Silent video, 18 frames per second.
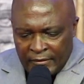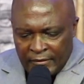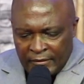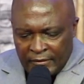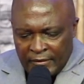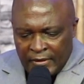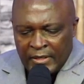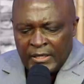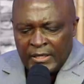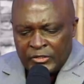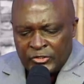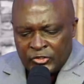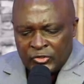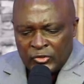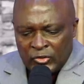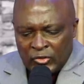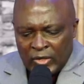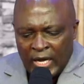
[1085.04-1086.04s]
the
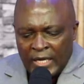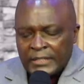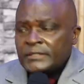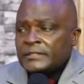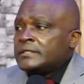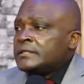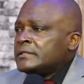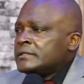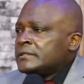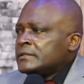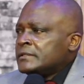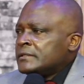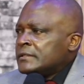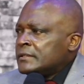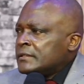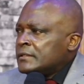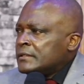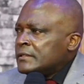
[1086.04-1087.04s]
national land,
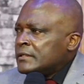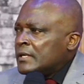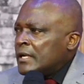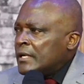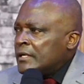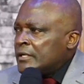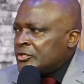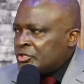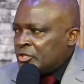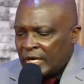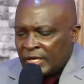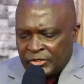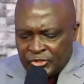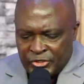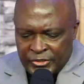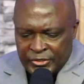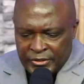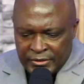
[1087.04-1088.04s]
and the
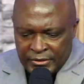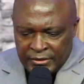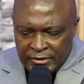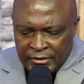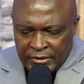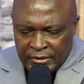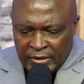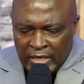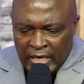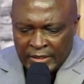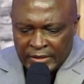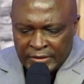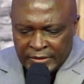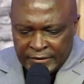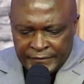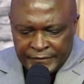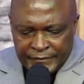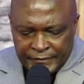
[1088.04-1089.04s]
church
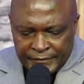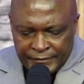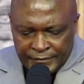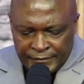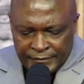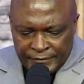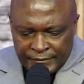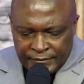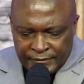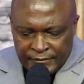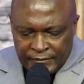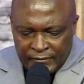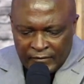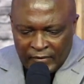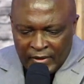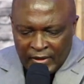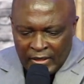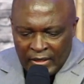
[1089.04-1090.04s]
land.
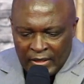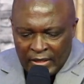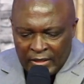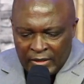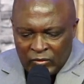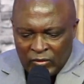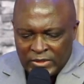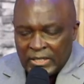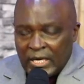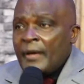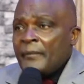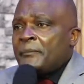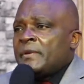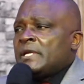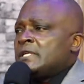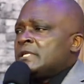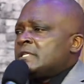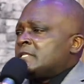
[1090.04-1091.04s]
And what
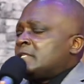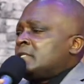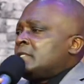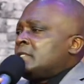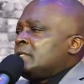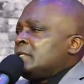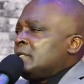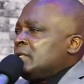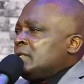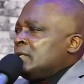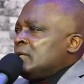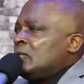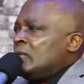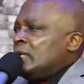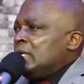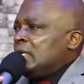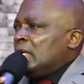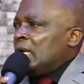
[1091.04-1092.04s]
happens
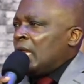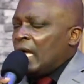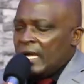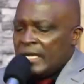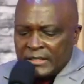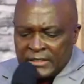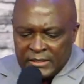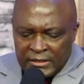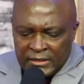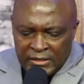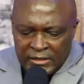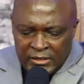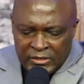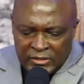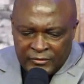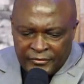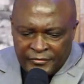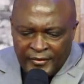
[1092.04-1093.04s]
when the land
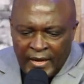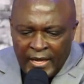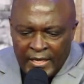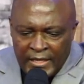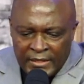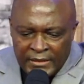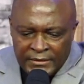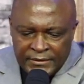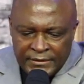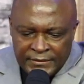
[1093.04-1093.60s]
is defiled?